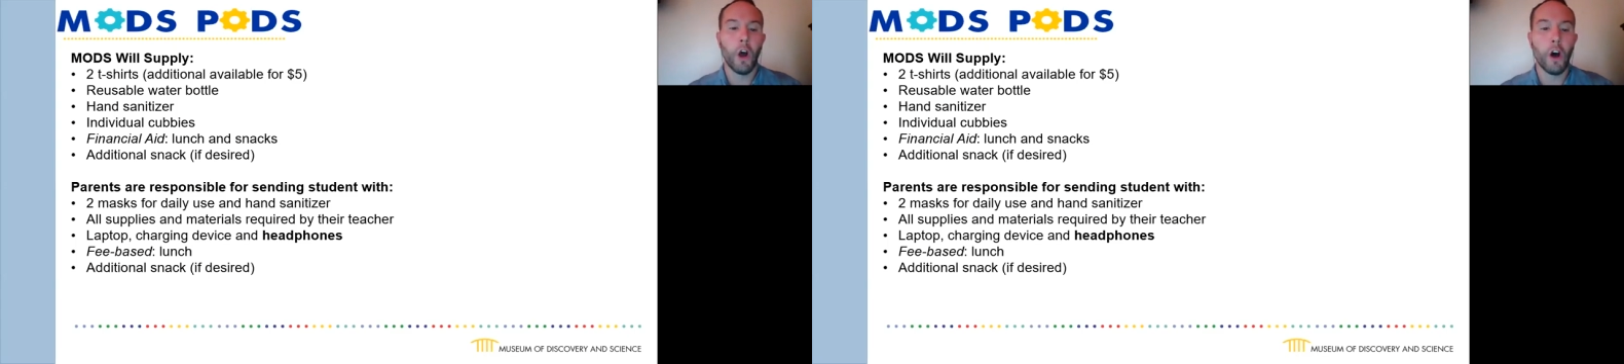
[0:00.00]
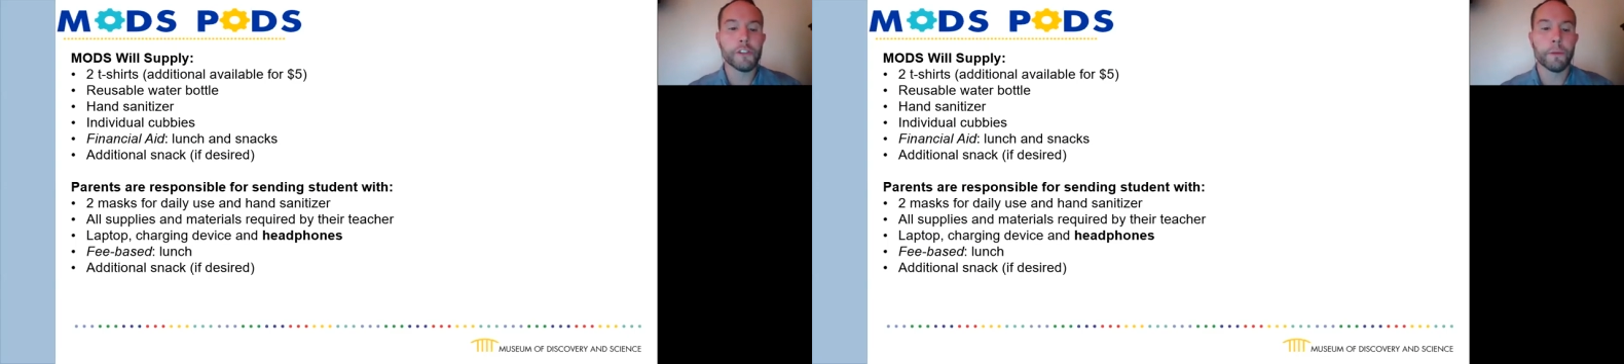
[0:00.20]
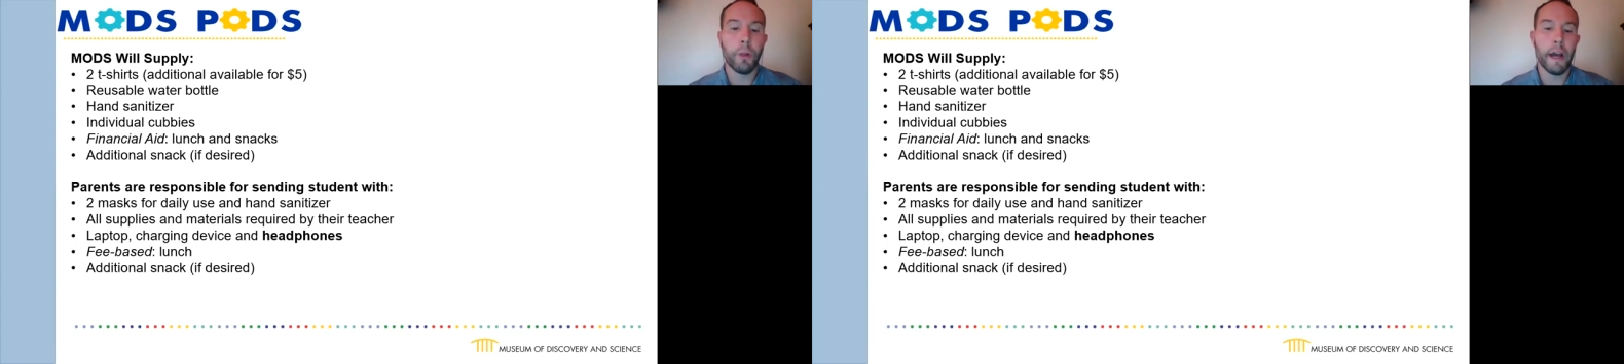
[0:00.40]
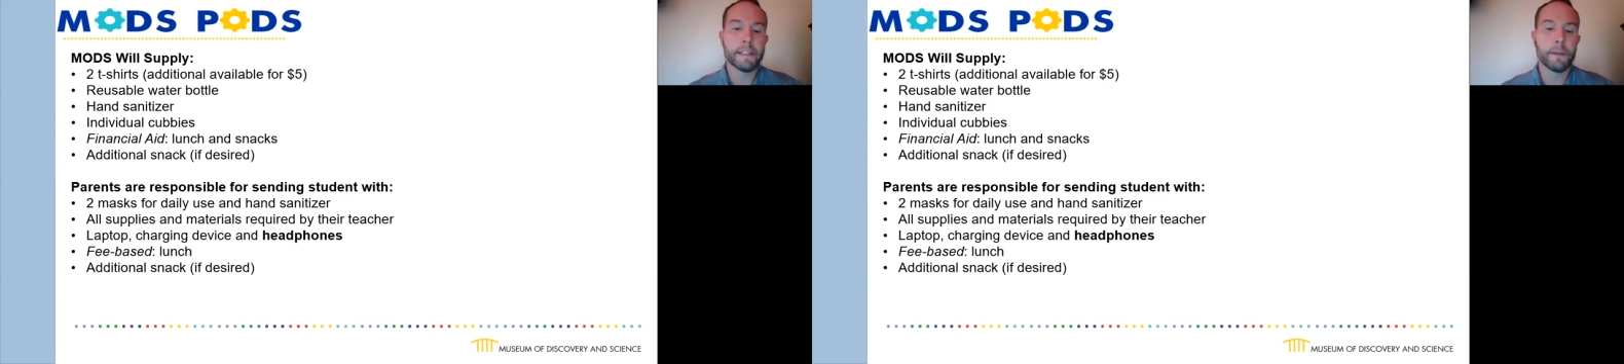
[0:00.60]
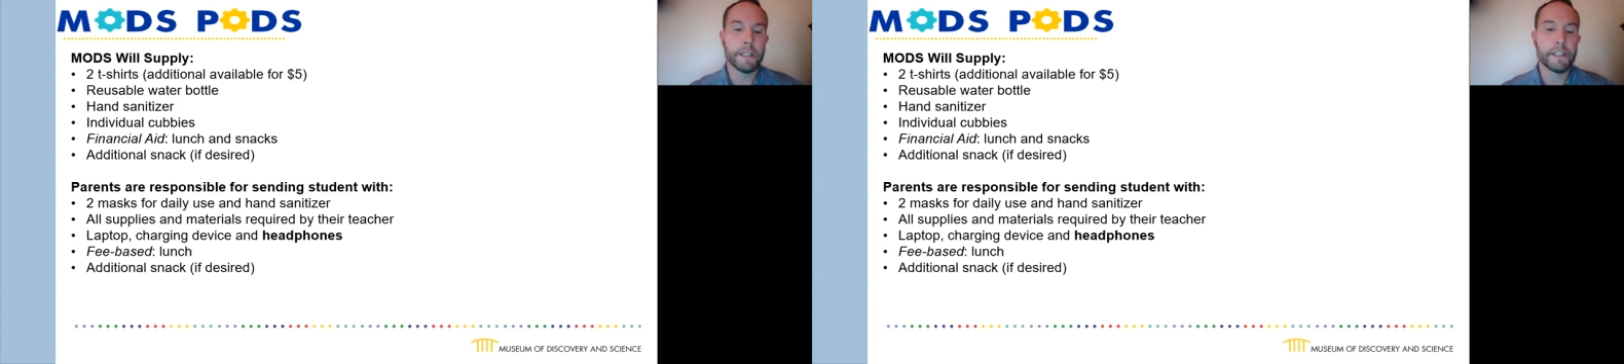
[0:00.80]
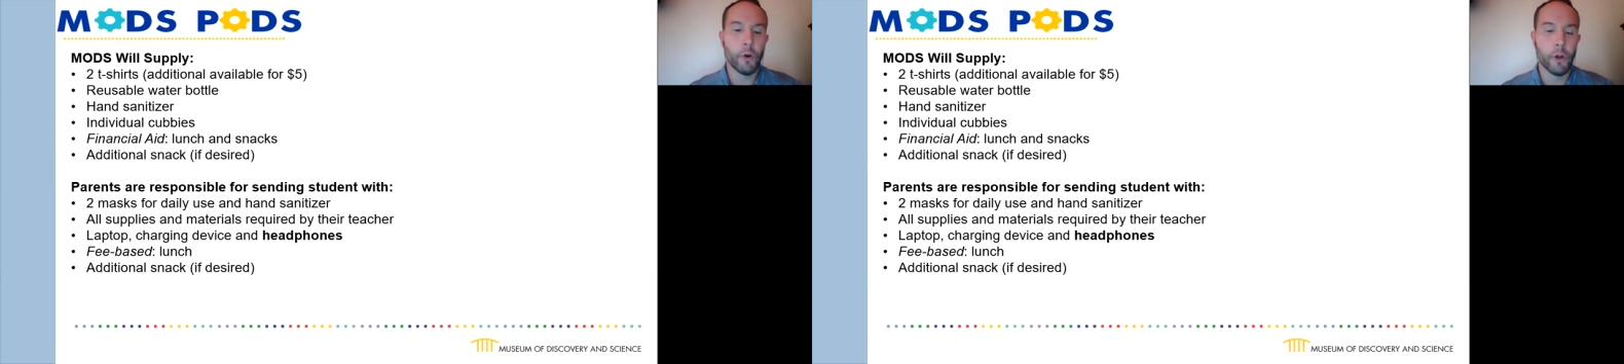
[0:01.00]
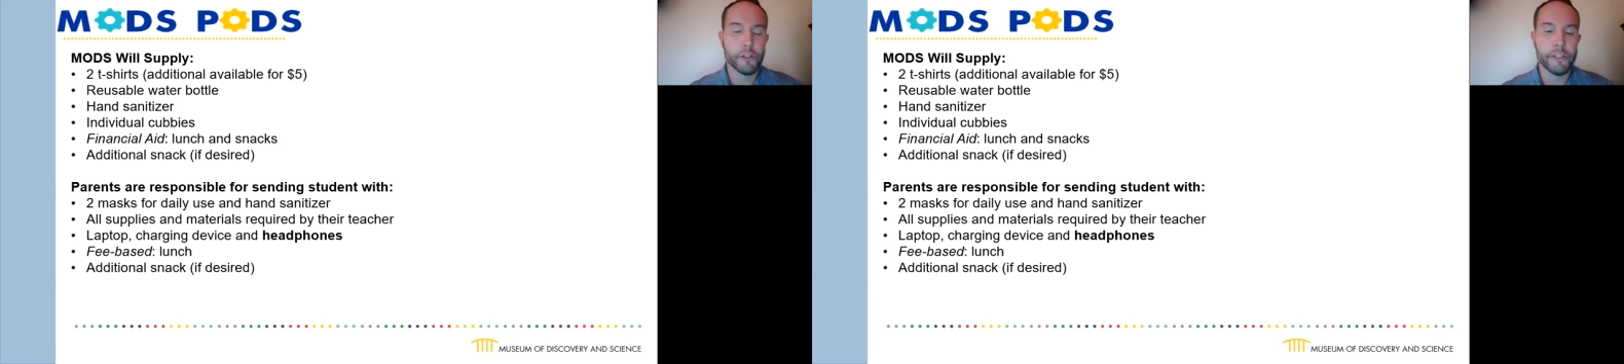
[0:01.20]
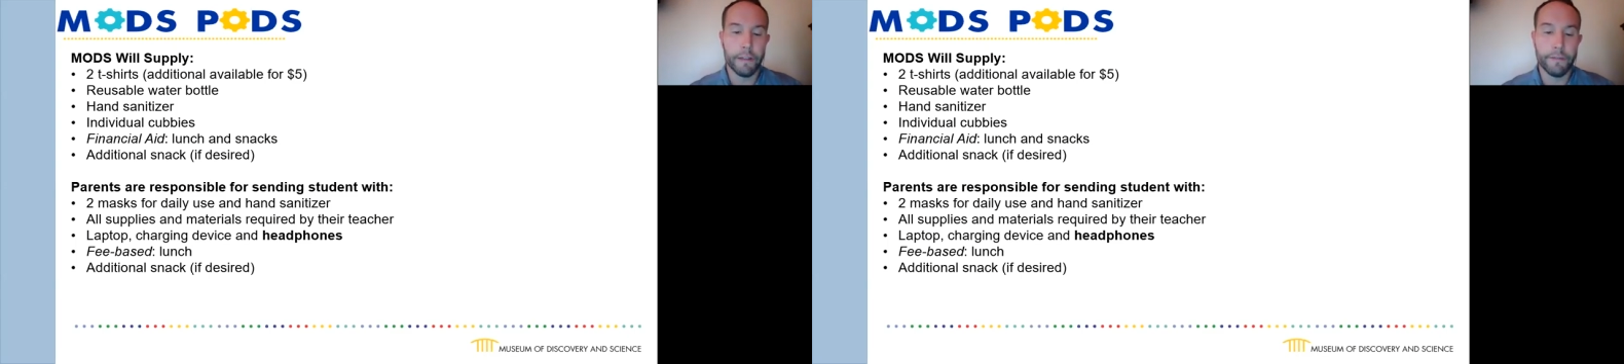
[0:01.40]
All supplies and
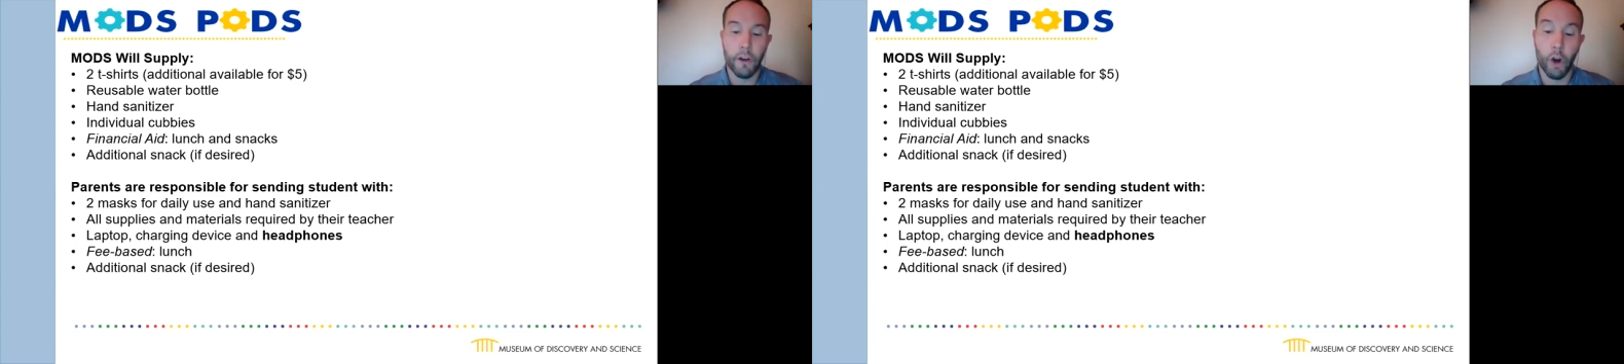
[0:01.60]
materials that, that